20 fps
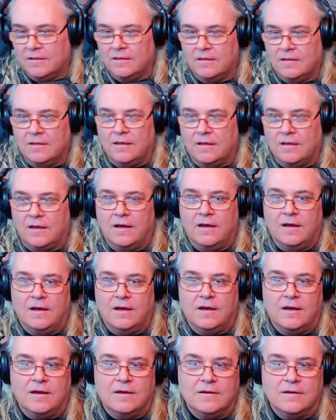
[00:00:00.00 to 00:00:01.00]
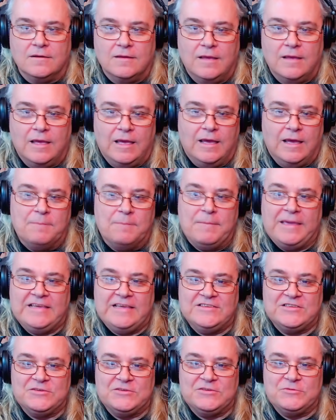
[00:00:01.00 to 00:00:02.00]
Uh,
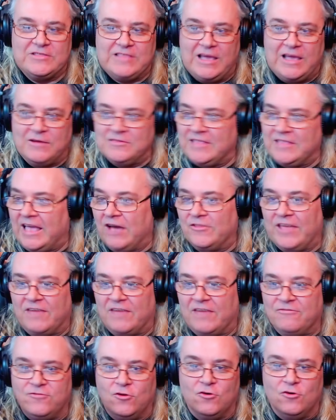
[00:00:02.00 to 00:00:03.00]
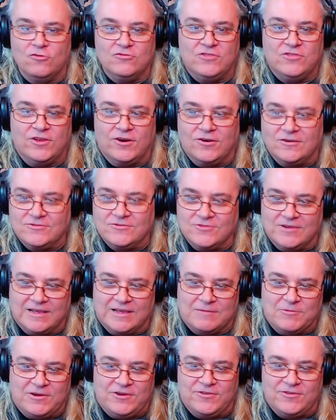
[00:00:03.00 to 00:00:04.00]
amazing what that how that flowed there. So I
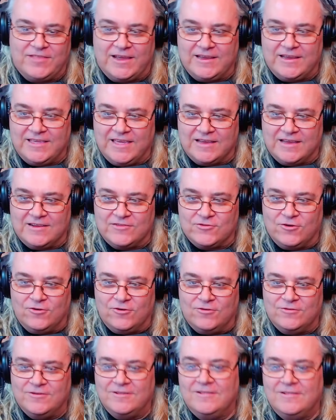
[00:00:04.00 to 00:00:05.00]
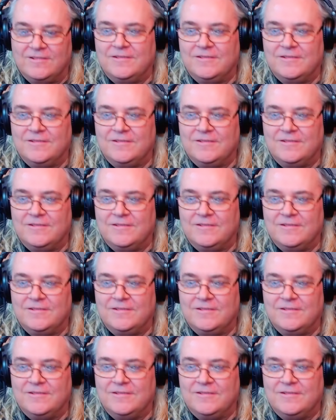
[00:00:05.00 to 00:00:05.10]
want to hear that again. Let's go. And